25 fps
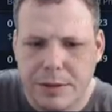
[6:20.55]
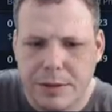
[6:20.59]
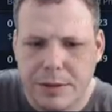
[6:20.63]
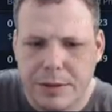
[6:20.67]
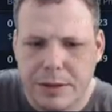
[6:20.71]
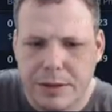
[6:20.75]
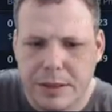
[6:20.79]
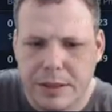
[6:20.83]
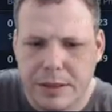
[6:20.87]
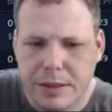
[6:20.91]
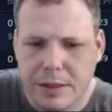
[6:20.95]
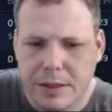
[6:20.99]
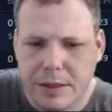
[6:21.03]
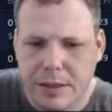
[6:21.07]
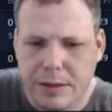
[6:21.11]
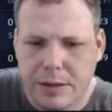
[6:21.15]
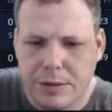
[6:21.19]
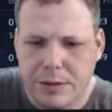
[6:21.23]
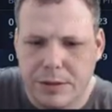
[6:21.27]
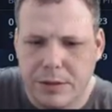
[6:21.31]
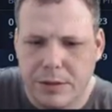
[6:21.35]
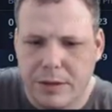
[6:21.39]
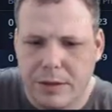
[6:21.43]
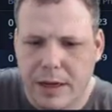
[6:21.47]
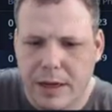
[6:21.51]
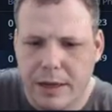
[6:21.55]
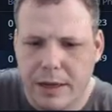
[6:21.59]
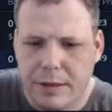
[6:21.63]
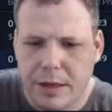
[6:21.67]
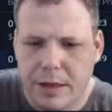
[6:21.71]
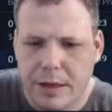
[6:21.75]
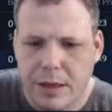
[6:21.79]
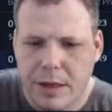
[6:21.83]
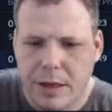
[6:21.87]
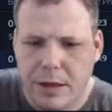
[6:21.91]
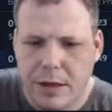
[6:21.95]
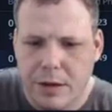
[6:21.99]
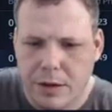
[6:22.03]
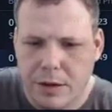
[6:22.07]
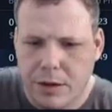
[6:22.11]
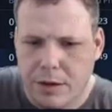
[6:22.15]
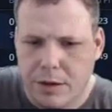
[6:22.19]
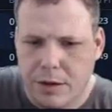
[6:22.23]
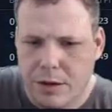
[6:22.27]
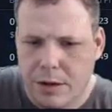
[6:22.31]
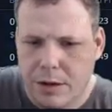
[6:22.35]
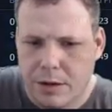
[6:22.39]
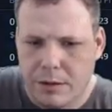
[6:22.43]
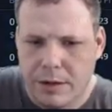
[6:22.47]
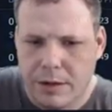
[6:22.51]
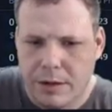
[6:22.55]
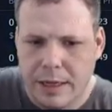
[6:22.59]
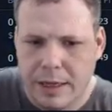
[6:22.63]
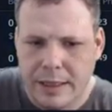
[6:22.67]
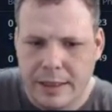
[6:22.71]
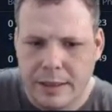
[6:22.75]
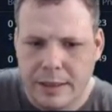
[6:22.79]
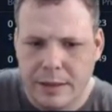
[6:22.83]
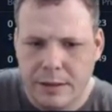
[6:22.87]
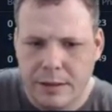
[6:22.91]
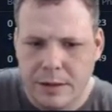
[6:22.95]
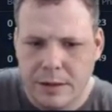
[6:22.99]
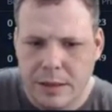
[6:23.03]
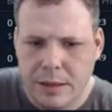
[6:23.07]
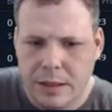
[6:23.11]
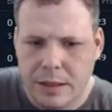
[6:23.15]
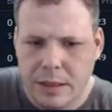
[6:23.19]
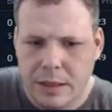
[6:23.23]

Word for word: you're going to see those located right here.